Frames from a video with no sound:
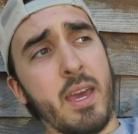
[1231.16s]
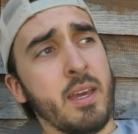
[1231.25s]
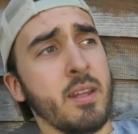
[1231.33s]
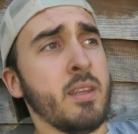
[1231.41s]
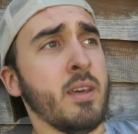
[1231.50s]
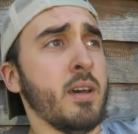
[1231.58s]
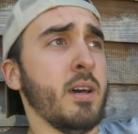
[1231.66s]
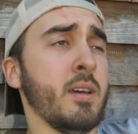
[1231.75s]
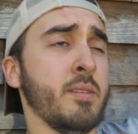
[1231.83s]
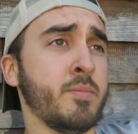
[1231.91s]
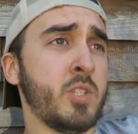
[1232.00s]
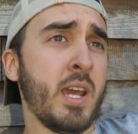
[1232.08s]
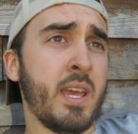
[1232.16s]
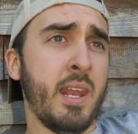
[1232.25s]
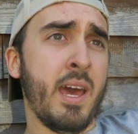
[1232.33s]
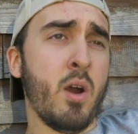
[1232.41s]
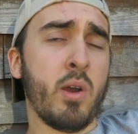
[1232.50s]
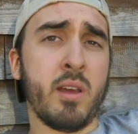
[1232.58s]
and uh, check it
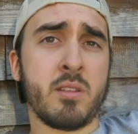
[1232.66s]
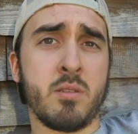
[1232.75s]
out. I got